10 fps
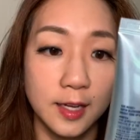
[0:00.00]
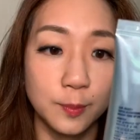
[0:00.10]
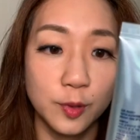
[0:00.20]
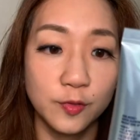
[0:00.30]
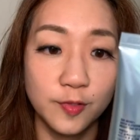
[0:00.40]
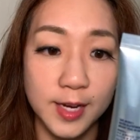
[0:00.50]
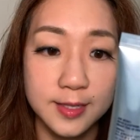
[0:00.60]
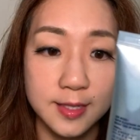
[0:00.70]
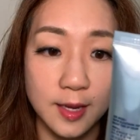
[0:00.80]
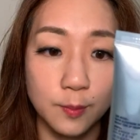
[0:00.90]
It
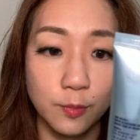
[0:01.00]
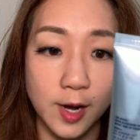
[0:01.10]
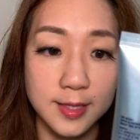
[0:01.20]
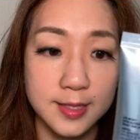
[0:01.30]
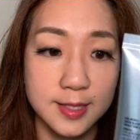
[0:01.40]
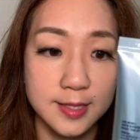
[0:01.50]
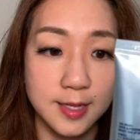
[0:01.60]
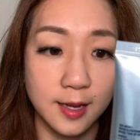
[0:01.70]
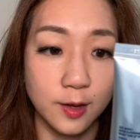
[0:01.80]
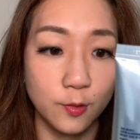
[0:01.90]
perfects and brightens the
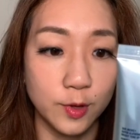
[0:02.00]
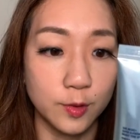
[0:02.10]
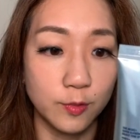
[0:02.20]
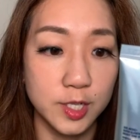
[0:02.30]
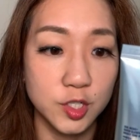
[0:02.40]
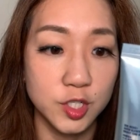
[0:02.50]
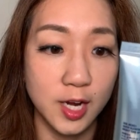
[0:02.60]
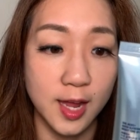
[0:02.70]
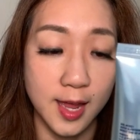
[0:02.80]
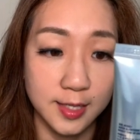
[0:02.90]
skin with rich
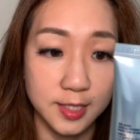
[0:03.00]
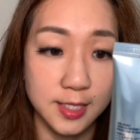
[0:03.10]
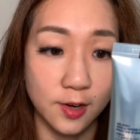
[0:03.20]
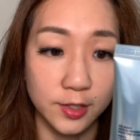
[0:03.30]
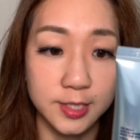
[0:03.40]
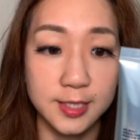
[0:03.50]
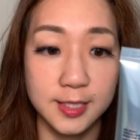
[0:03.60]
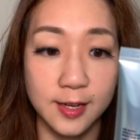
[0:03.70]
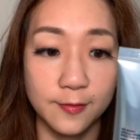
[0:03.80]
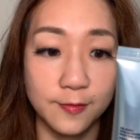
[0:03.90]

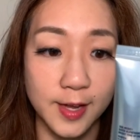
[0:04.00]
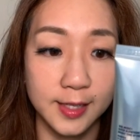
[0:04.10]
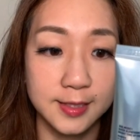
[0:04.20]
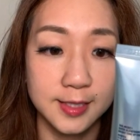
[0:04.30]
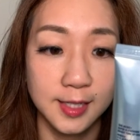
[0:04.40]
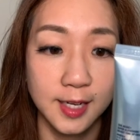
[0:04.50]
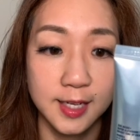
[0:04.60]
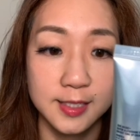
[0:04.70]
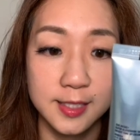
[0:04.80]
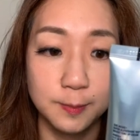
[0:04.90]
antioxidant effect,
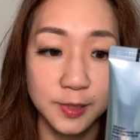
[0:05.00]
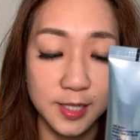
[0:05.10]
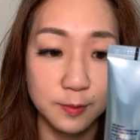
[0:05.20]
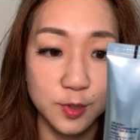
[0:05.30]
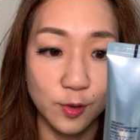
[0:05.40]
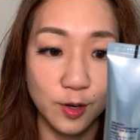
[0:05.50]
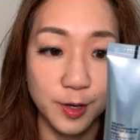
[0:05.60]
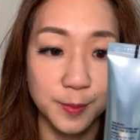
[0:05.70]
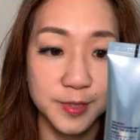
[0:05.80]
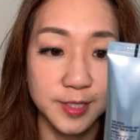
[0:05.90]
deeply
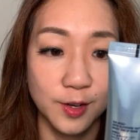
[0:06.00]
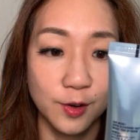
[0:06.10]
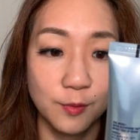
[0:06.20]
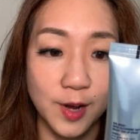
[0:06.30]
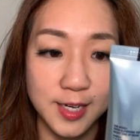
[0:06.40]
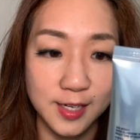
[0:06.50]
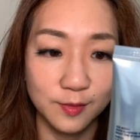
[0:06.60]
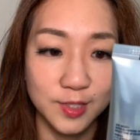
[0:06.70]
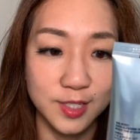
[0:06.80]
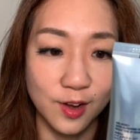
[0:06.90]
absorbs, radiant
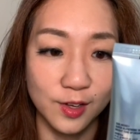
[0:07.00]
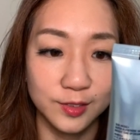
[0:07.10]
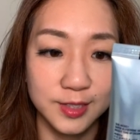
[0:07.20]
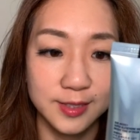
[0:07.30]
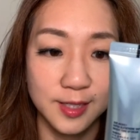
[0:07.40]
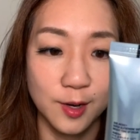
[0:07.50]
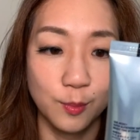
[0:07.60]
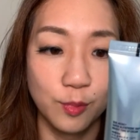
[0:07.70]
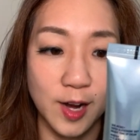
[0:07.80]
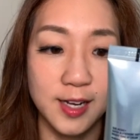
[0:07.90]
results,
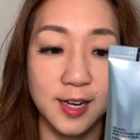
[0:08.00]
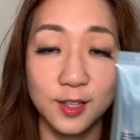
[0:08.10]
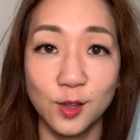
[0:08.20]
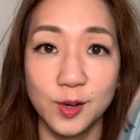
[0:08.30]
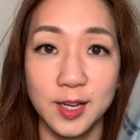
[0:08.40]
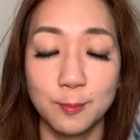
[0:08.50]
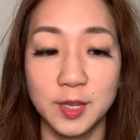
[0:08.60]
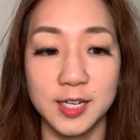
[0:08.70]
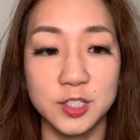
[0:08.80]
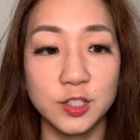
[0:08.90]
bright and glowing
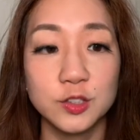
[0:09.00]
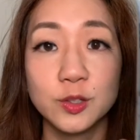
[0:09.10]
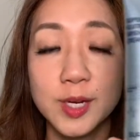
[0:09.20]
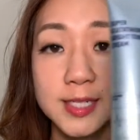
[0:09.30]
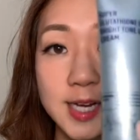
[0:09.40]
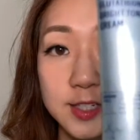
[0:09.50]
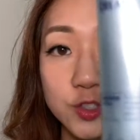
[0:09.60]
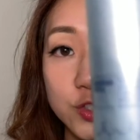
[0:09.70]
complexion. So it does